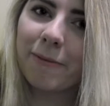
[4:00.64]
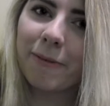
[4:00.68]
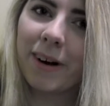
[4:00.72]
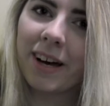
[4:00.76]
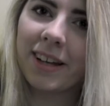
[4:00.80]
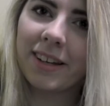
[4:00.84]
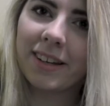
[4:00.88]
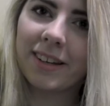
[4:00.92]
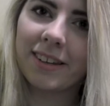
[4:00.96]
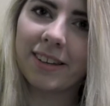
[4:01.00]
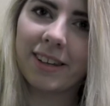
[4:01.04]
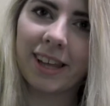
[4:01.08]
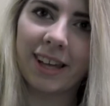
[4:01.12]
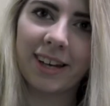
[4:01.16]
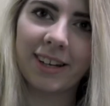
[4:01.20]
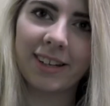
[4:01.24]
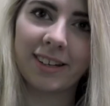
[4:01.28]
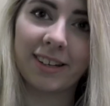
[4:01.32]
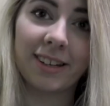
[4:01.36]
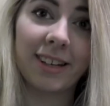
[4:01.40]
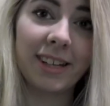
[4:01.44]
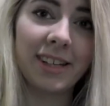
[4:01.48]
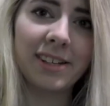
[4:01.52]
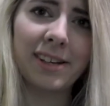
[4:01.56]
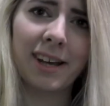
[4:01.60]
when they
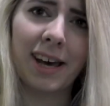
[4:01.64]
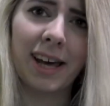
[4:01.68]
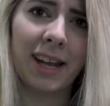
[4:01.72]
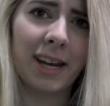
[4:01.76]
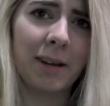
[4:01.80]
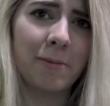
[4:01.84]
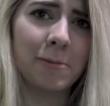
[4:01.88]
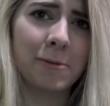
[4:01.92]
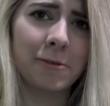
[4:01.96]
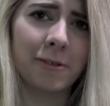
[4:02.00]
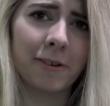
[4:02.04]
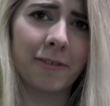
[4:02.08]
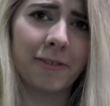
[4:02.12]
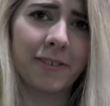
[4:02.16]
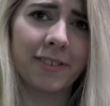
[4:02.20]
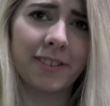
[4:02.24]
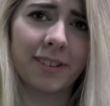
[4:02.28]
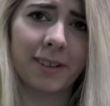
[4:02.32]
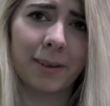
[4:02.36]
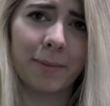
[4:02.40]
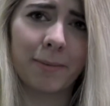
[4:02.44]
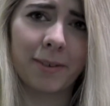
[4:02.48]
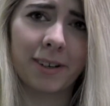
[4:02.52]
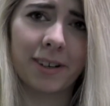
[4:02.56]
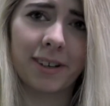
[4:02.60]
didn't need it anymore,
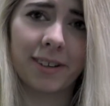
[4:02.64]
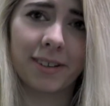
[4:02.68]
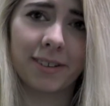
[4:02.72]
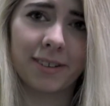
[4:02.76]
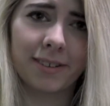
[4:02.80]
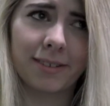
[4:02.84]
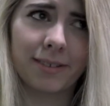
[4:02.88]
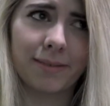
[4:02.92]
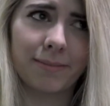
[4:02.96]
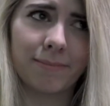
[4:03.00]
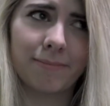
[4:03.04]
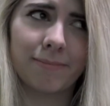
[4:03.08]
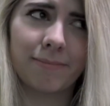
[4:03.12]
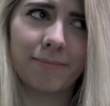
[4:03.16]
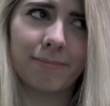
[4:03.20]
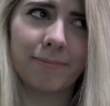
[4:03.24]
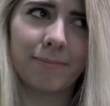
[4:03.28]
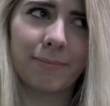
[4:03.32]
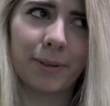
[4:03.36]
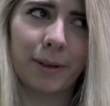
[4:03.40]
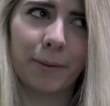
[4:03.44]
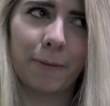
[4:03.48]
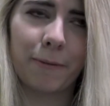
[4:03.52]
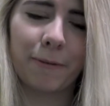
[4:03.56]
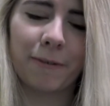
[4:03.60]
obviously, because
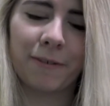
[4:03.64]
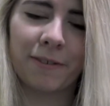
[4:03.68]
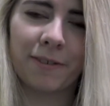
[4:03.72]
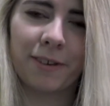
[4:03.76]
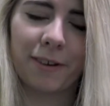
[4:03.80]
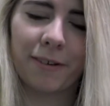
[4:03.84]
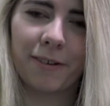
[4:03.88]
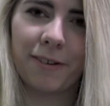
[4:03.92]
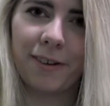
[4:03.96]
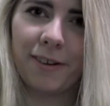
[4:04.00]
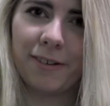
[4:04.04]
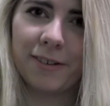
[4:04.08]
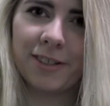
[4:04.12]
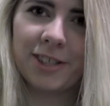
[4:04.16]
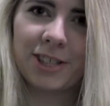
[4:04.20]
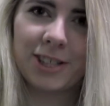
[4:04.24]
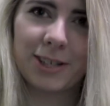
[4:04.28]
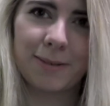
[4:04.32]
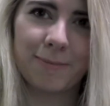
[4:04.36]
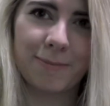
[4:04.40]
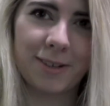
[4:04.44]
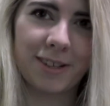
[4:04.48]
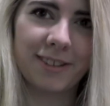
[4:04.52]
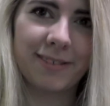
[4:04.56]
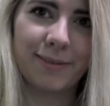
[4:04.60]
people don't use
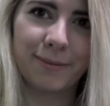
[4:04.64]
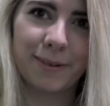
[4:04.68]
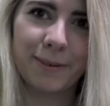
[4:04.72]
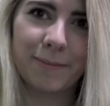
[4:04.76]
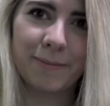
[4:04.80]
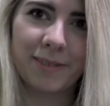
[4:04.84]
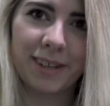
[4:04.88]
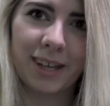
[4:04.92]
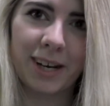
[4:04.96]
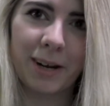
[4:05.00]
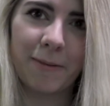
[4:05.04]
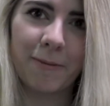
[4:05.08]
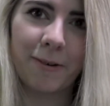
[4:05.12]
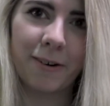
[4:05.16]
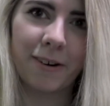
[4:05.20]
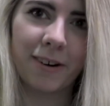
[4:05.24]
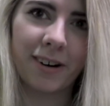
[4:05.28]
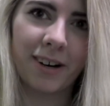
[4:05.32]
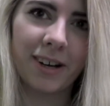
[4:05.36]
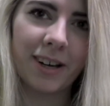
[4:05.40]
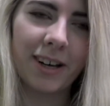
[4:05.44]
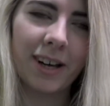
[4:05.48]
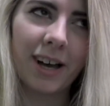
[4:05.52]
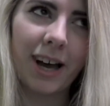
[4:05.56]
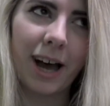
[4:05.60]
chimney sweeps
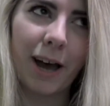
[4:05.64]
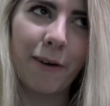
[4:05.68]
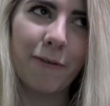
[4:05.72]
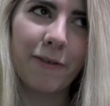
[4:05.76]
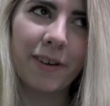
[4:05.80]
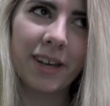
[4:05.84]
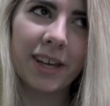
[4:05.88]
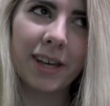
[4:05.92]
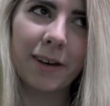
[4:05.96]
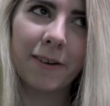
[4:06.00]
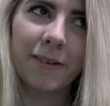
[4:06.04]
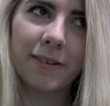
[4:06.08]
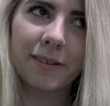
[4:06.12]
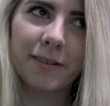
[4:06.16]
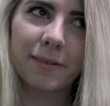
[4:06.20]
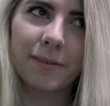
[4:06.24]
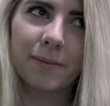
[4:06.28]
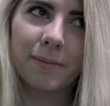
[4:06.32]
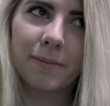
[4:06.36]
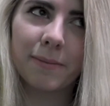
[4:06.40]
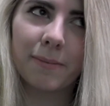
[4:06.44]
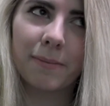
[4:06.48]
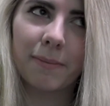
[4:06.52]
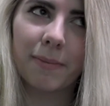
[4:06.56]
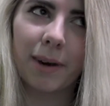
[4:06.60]
anymore, I think it was
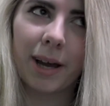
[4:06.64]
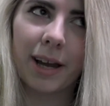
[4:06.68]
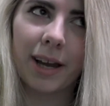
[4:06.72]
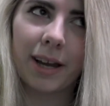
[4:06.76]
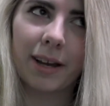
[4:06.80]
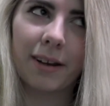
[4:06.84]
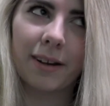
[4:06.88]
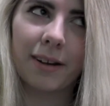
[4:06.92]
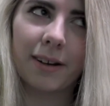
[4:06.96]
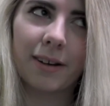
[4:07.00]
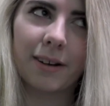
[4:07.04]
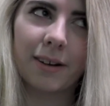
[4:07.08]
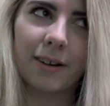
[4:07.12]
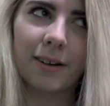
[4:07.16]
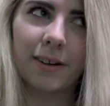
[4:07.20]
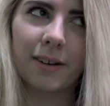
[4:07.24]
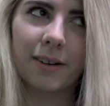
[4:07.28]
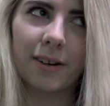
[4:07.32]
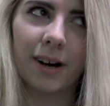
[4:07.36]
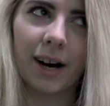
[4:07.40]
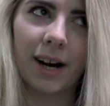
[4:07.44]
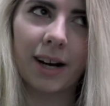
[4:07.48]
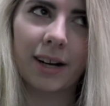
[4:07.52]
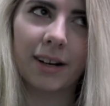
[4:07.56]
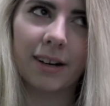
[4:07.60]
my
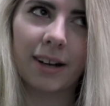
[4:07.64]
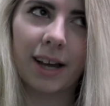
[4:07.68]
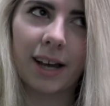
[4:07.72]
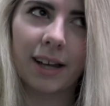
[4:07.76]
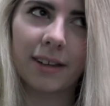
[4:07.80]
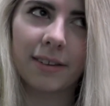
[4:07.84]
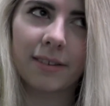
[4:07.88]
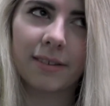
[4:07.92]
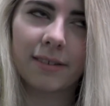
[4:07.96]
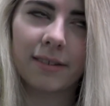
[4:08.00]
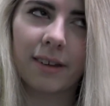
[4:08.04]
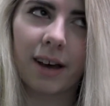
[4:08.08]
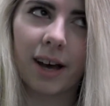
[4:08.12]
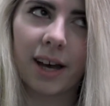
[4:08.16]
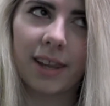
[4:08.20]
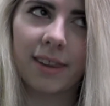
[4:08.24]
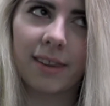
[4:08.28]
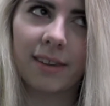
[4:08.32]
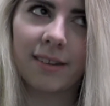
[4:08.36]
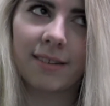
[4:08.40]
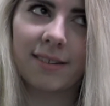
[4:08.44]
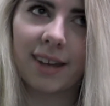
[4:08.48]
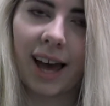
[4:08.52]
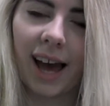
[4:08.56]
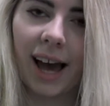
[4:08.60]
granddad's
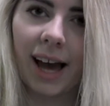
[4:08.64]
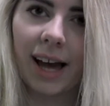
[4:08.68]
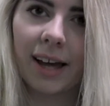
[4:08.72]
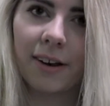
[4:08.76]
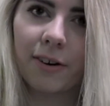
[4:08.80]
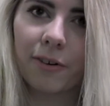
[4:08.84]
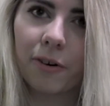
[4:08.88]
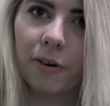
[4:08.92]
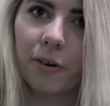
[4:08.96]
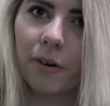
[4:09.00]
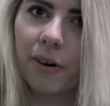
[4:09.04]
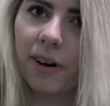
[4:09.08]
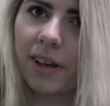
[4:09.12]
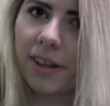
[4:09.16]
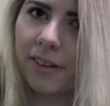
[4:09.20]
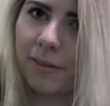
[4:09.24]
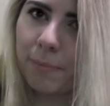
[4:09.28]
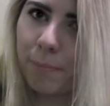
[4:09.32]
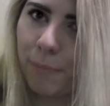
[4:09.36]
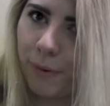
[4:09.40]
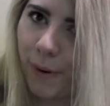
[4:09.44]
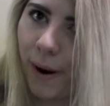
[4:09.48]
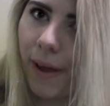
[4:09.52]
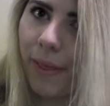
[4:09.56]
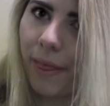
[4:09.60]
either dad or his
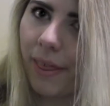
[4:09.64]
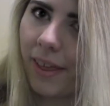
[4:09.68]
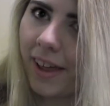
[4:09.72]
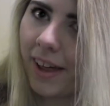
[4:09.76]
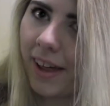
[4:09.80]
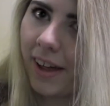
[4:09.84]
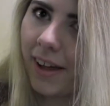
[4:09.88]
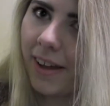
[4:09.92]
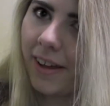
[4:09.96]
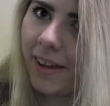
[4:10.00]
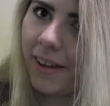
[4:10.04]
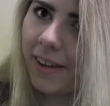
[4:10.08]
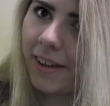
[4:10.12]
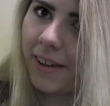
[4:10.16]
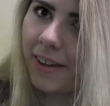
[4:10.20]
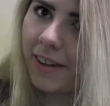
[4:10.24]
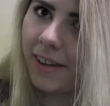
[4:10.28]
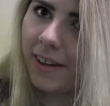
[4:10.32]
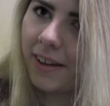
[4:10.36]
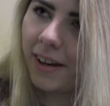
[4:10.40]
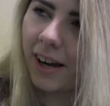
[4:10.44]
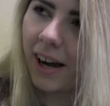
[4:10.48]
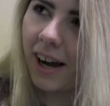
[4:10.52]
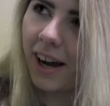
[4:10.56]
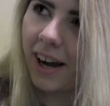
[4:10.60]
brother, I
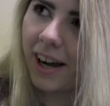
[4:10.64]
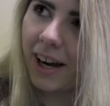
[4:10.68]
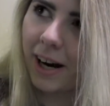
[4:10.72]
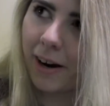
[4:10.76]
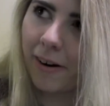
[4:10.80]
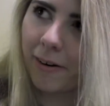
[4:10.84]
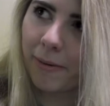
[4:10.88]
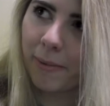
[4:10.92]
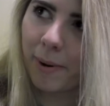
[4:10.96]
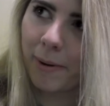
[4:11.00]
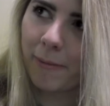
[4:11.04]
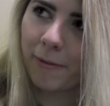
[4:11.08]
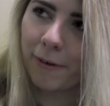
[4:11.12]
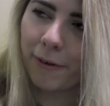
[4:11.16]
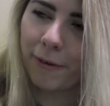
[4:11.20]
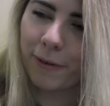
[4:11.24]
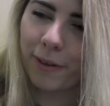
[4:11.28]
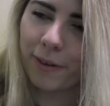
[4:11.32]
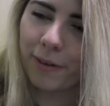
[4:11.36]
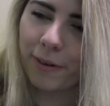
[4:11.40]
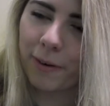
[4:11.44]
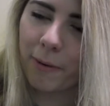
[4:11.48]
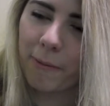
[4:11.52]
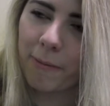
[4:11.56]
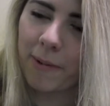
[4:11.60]
can't remember off
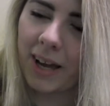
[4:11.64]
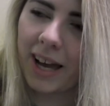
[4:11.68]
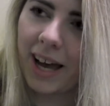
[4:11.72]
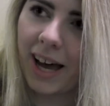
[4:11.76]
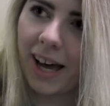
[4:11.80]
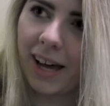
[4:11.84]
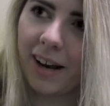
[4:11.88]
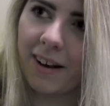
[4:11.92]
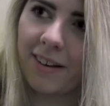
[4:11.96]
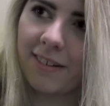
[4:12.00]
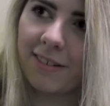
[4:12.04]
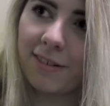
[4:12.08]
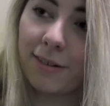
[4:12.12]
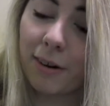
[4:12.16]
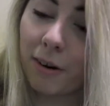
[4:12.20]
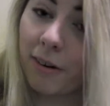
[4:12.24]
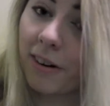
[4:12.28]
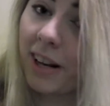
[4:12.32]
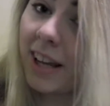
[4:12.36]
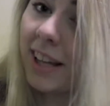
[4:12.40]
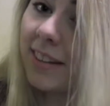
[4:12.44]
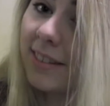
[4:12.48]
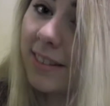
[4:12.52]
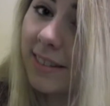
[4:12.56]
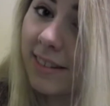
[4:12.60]
the top of my head,
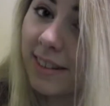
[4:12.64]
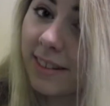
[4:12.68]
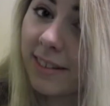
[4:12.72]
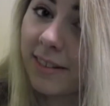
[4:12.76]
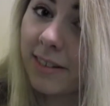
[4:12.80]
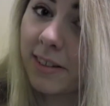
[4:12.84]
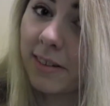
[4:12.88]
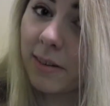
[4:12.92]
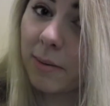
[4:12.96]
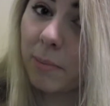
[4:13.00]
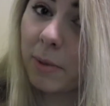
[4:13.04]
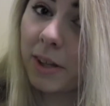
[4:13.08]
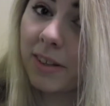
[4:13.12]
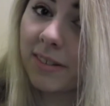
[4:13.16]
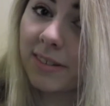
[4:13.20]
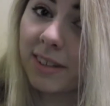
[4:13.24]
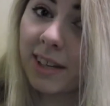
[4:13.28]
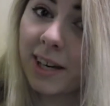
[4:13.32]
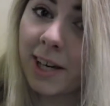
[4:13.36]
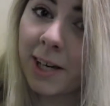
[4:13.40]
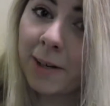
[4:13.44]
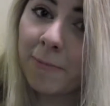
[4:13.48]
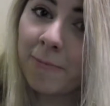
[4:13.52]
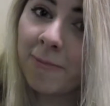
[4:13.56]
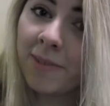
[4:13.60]
donated it to the
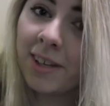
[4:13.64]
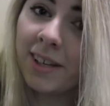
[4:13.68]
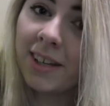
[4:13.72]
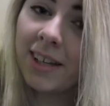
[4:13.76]
museum.